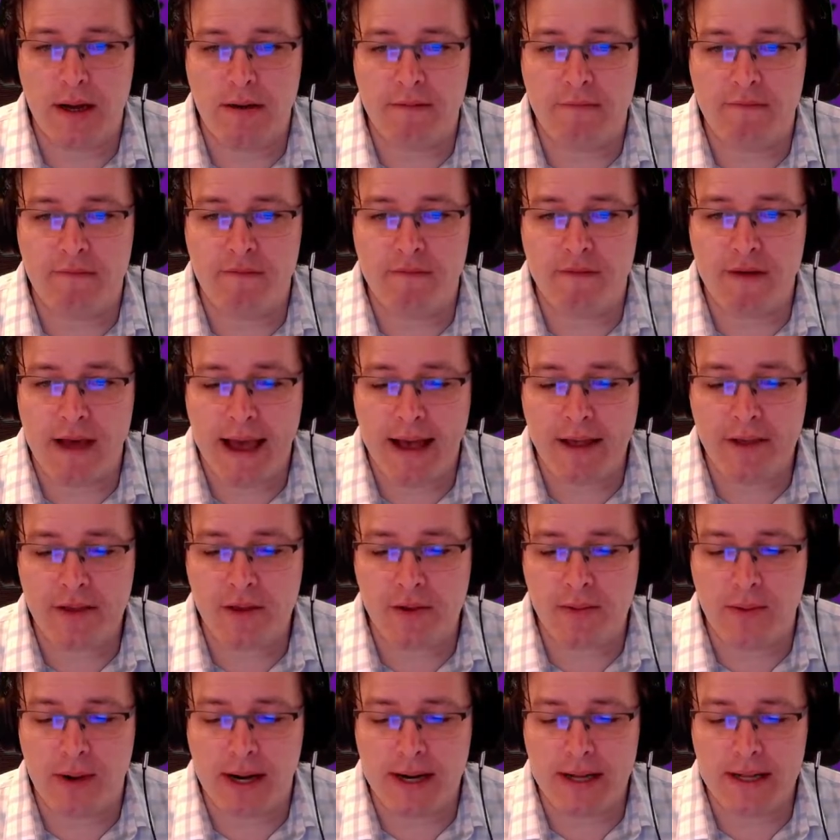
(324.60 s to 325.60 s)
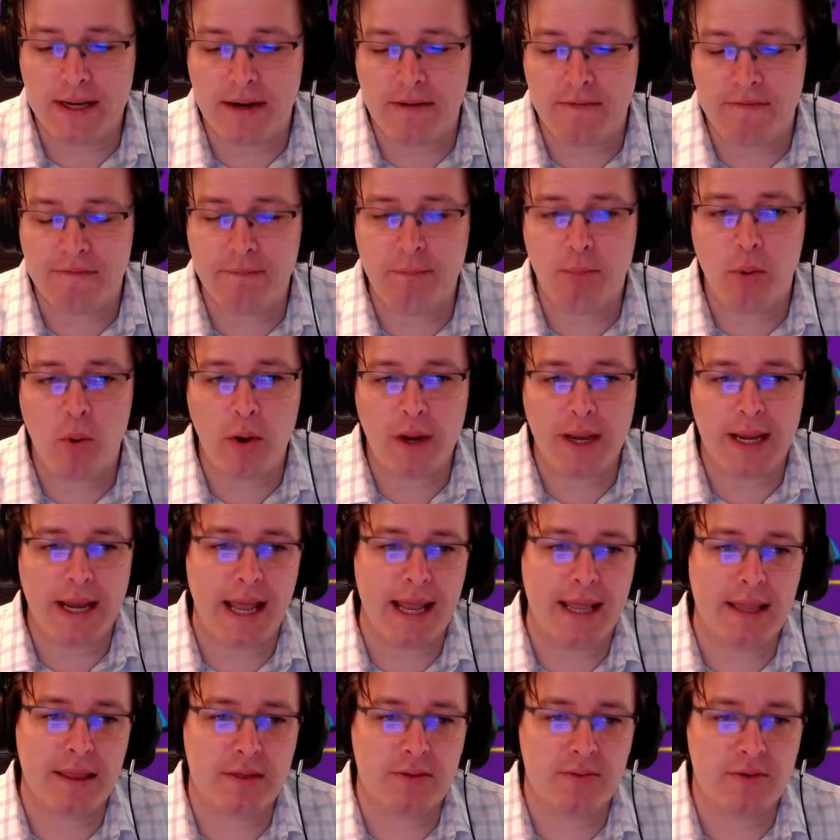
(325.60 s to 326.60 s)
value on it of
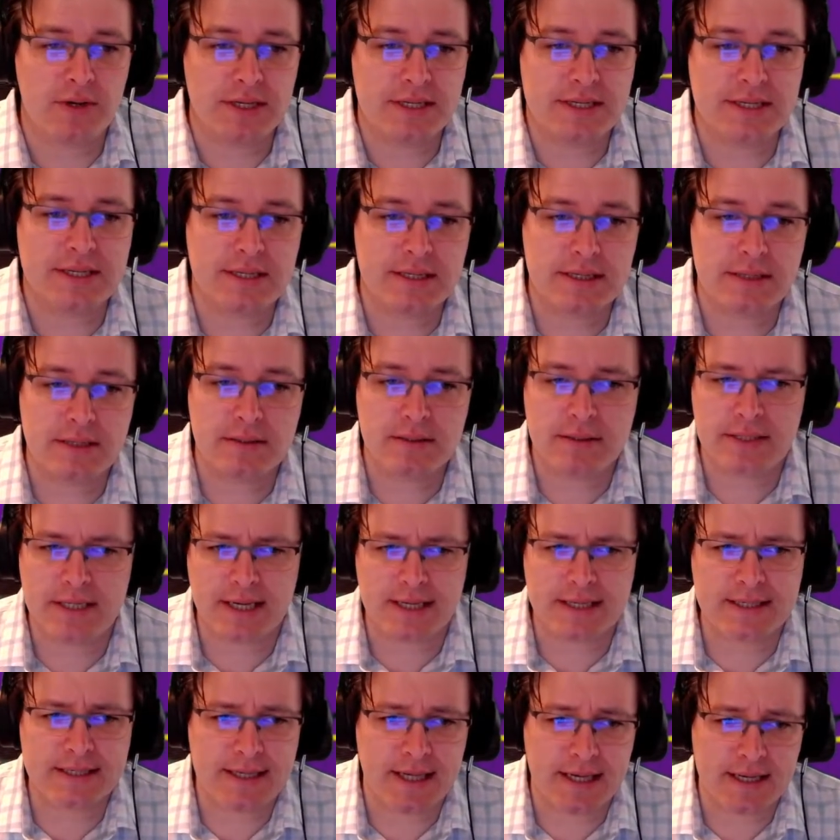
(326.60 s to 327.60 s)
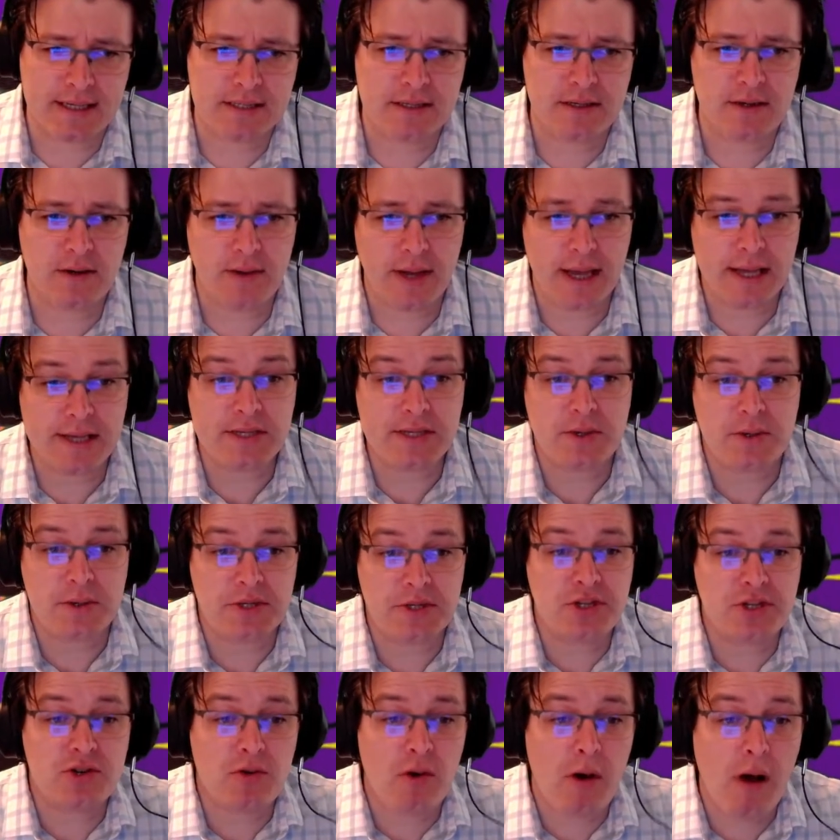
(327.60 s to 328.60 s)
0.8366. Okay, so a
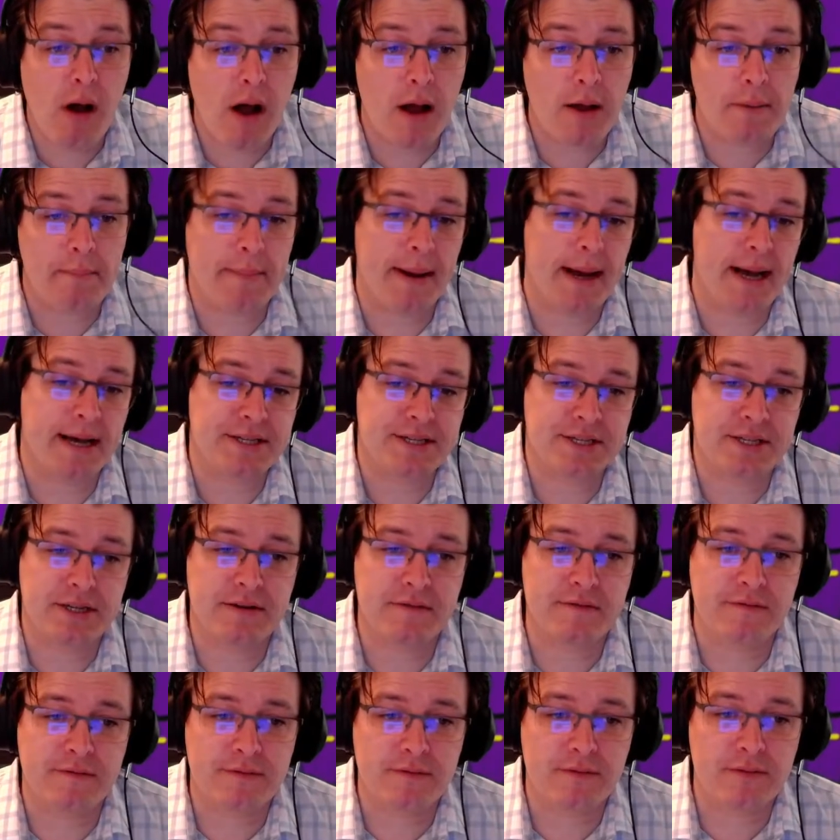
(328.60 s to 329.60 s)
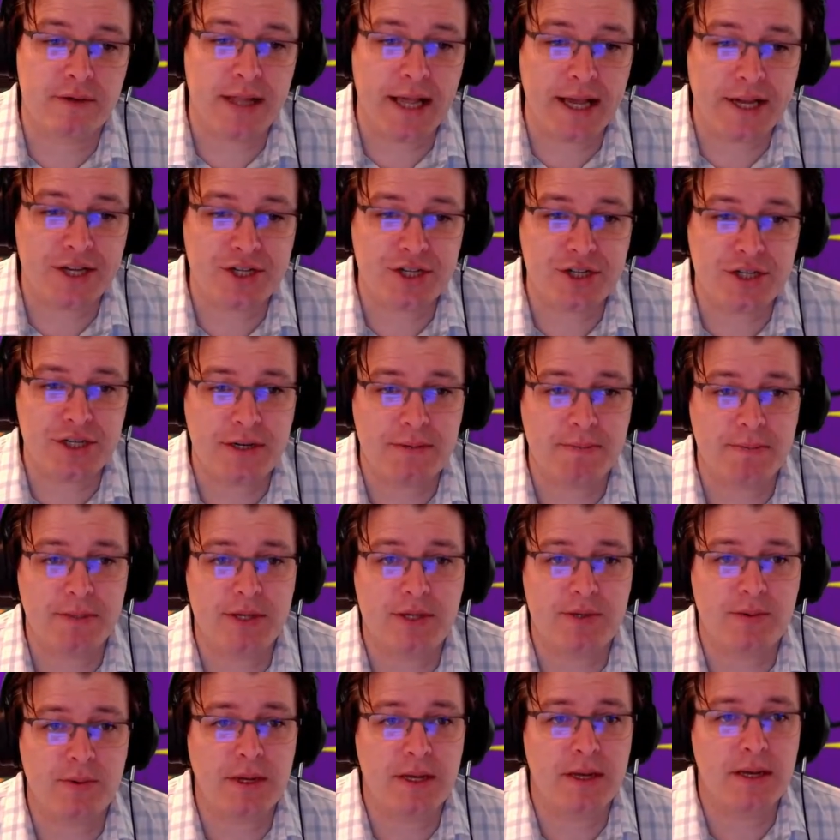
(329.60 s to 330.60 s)
strong positive relationship
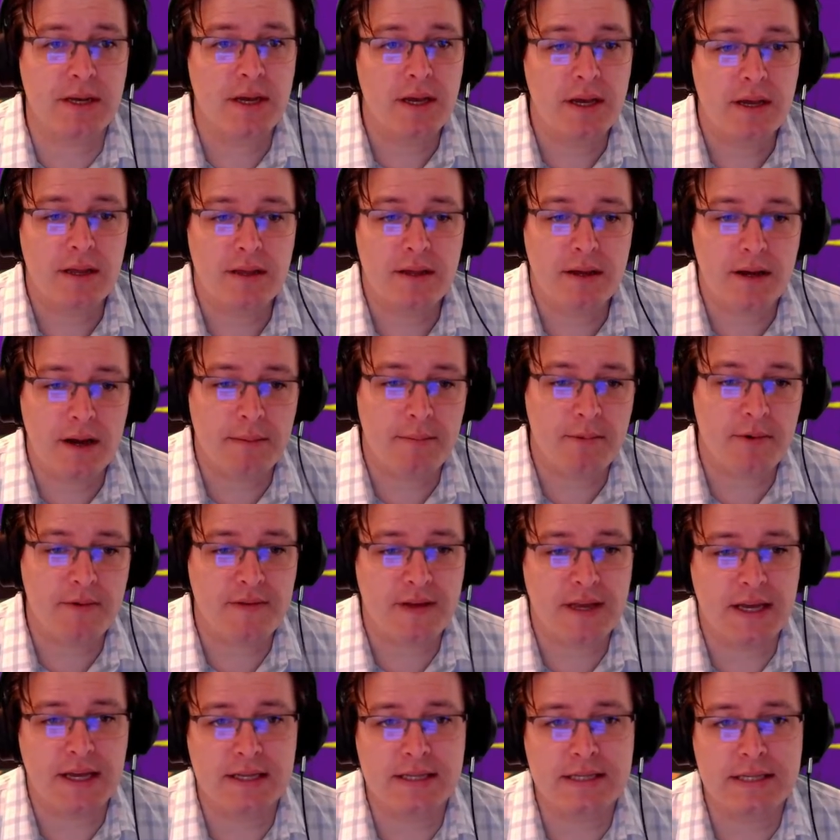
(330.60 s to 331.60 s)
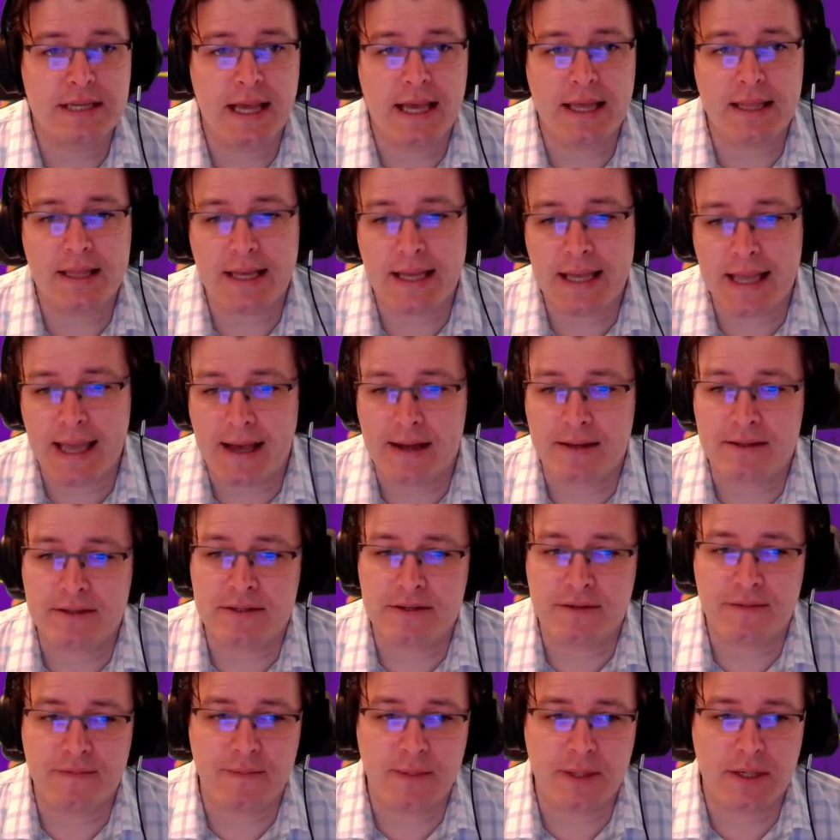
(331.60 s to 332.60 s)
between the number of kids and the gallons
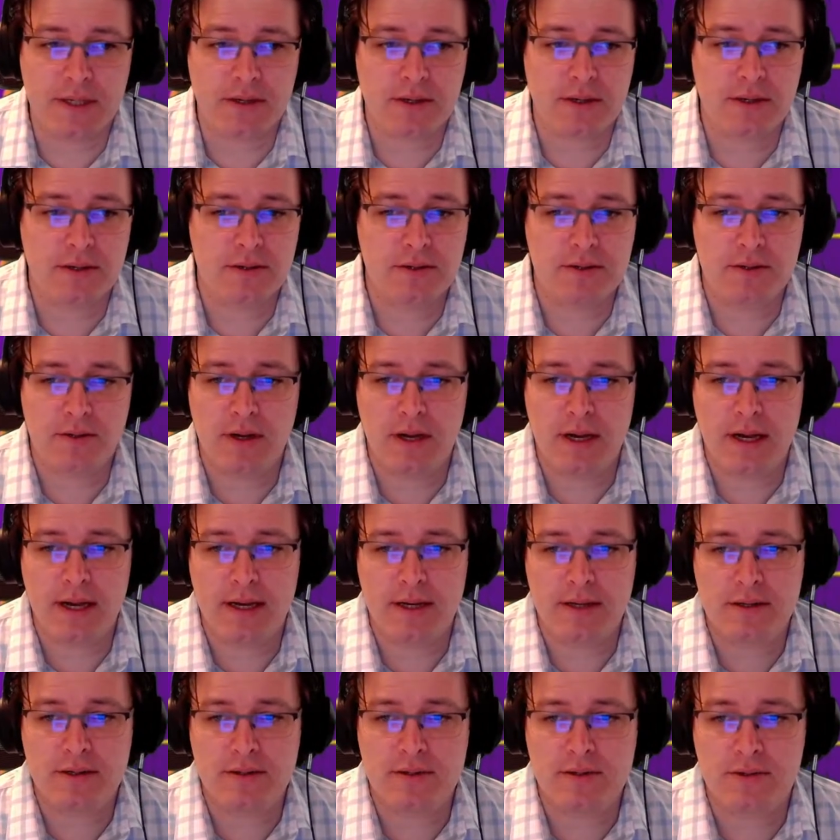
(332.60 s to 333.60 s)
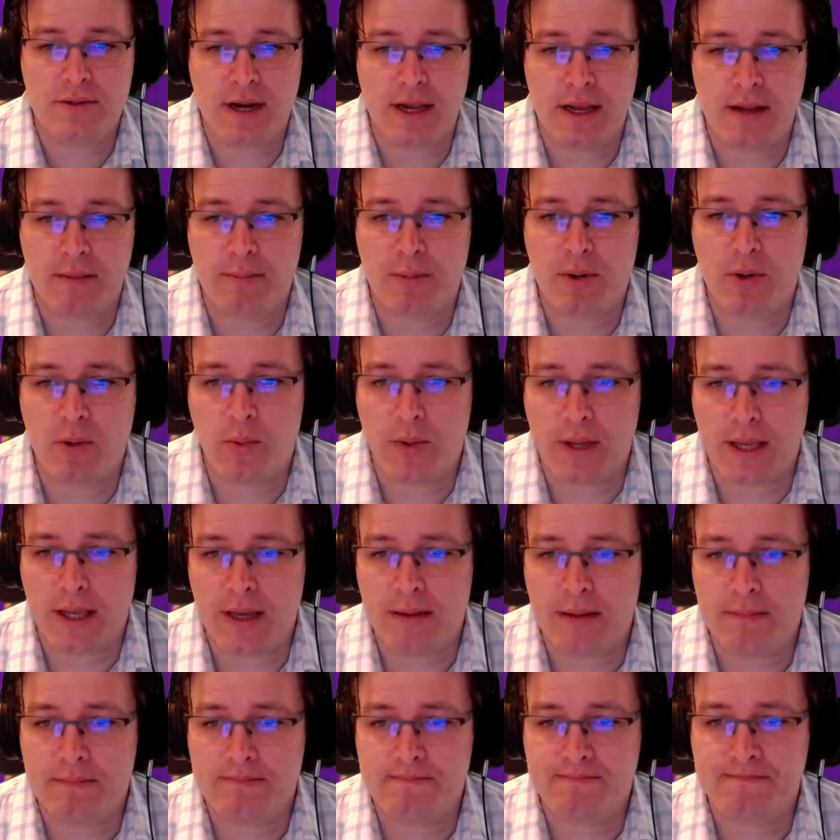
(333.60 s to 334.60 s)
of milk drank per week.
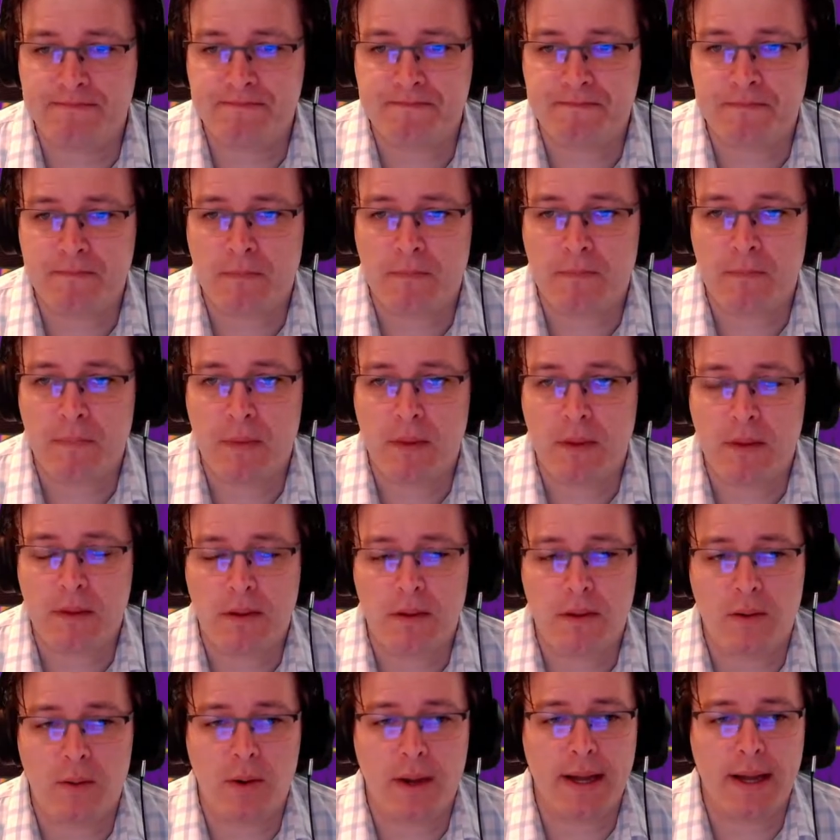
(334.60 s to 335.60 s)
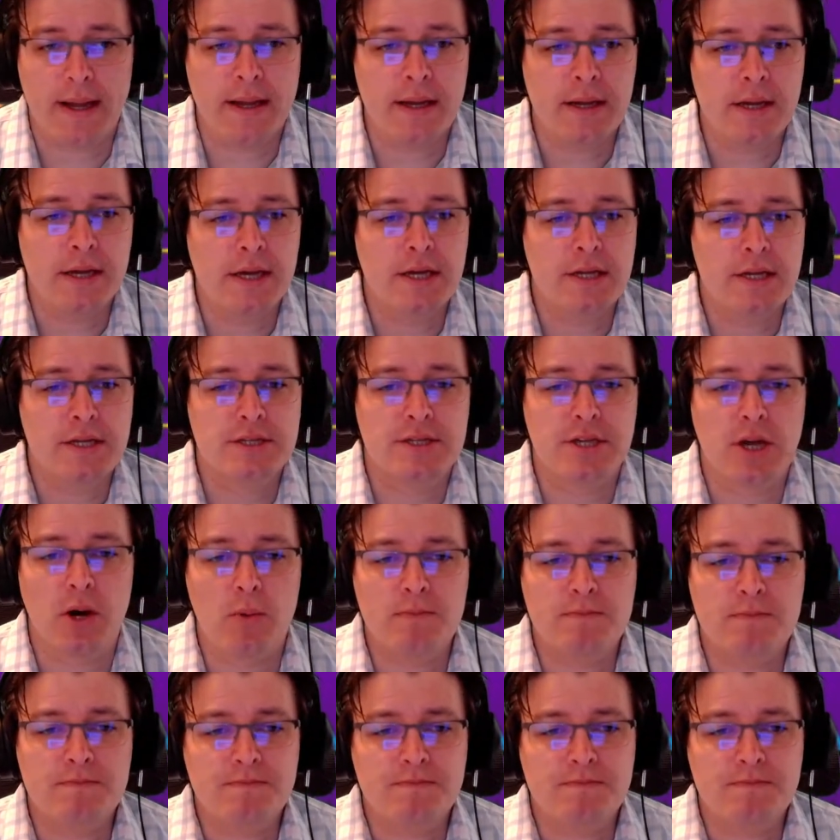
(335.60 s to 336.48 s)
Okay, so